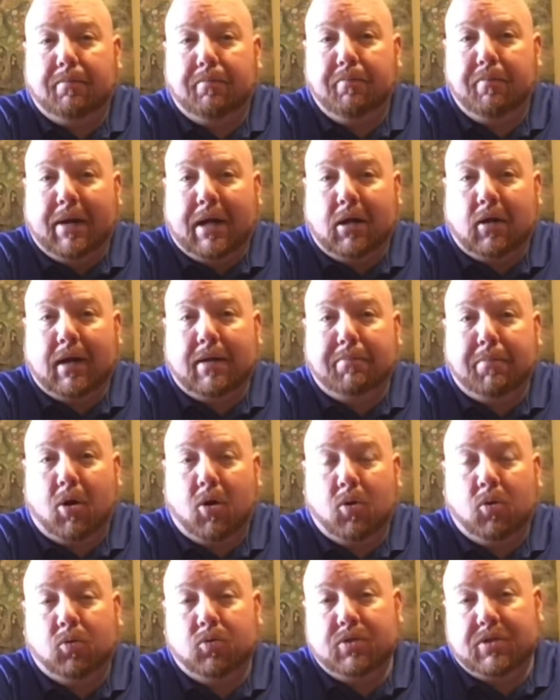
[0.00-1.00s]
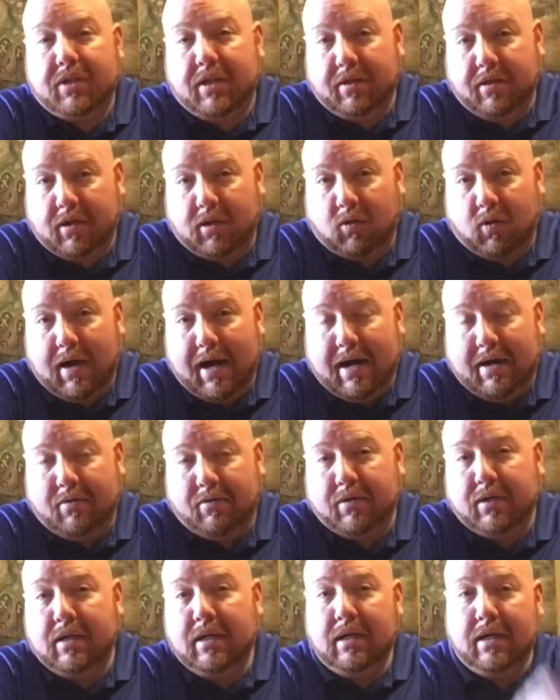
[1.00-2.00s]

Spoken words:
bury poles in the ground